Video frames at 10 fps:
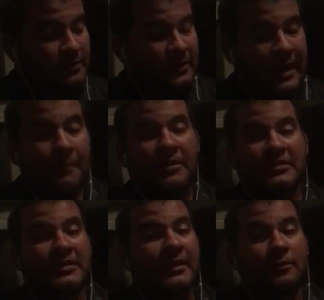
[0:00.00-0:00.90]
That
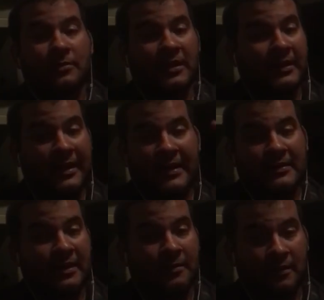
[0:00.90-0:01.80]
means there ain't gonna be a
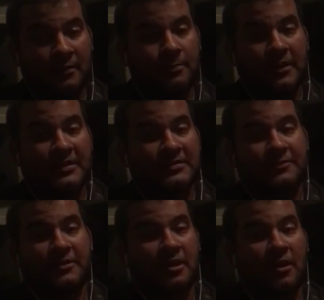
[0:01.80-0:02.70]
goddamn place
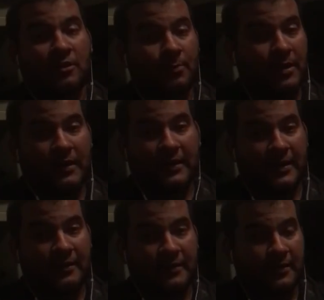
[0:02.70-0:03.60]
for y'all to park
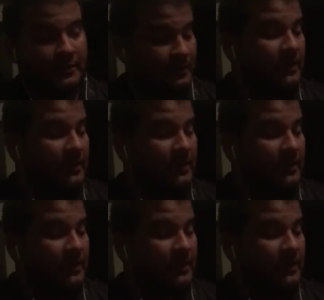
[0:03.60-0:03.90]
out here.